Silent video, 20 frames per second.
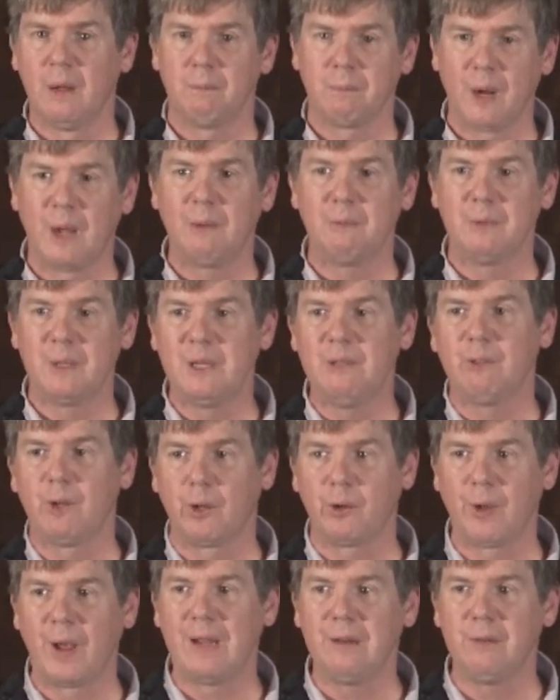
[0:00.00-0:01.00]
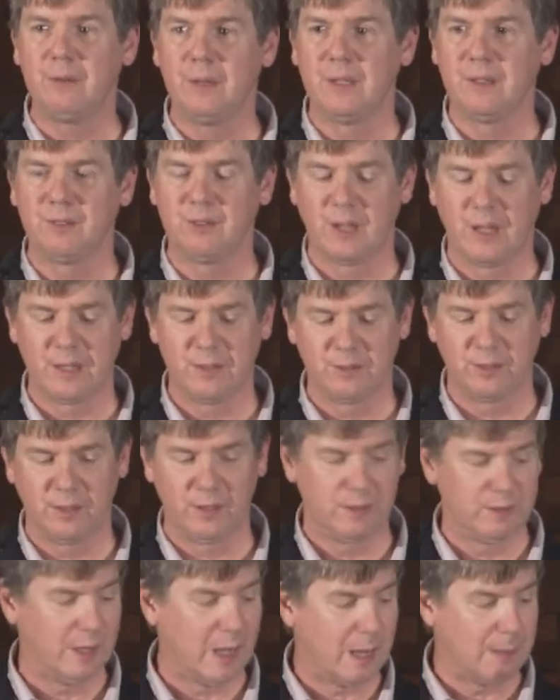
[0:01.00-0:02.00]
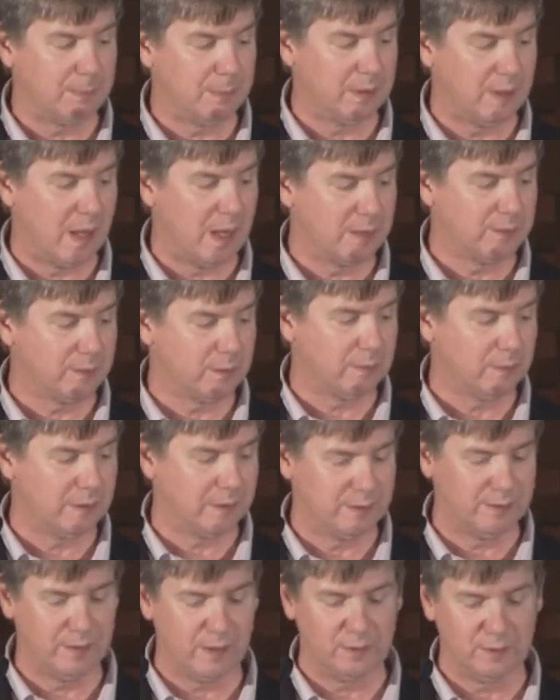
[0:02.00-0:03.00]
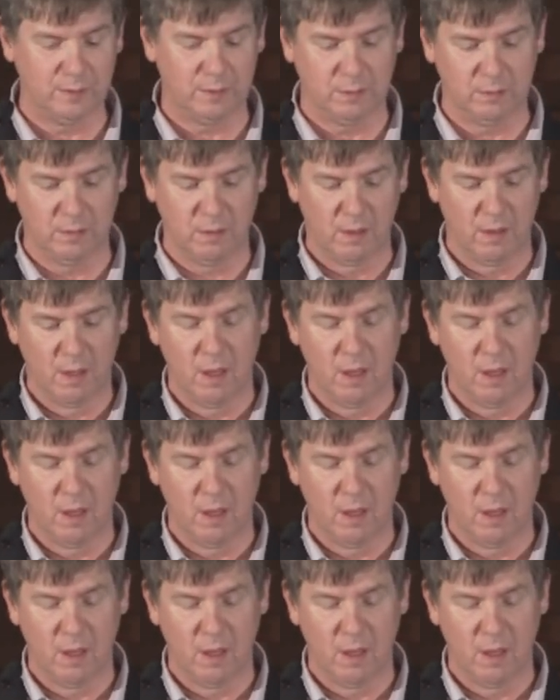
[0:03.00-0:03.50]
probably even greater insights than a topological extinction,